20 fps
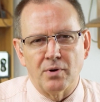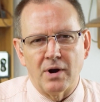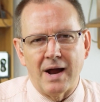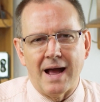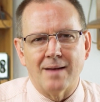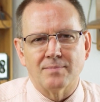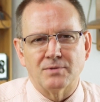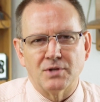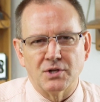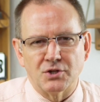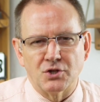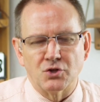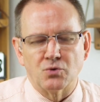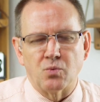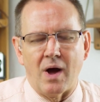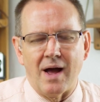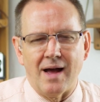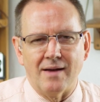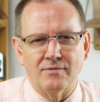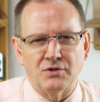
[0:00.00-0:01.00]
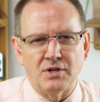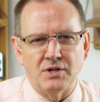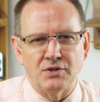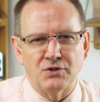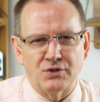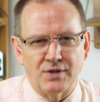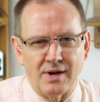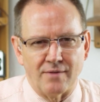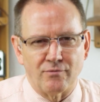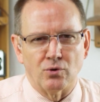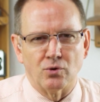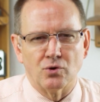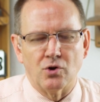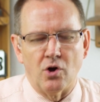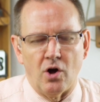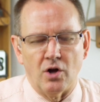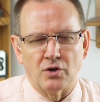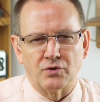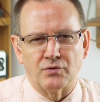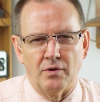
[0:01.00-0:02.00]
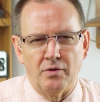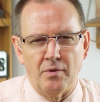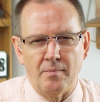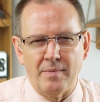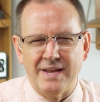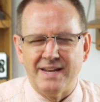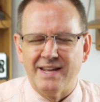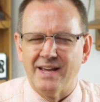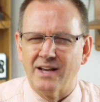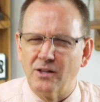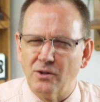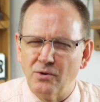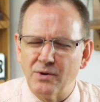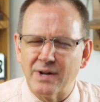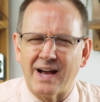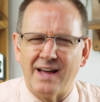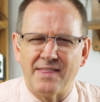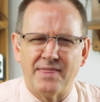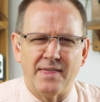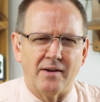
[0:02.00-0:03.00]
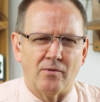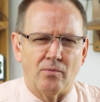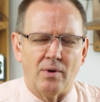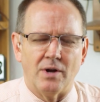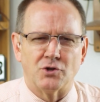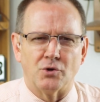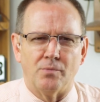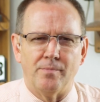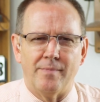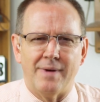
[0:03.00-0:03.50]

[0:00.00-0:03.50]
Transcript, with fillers: perhaps could, this is why I've seen several calls from the media, including, I think, Rachel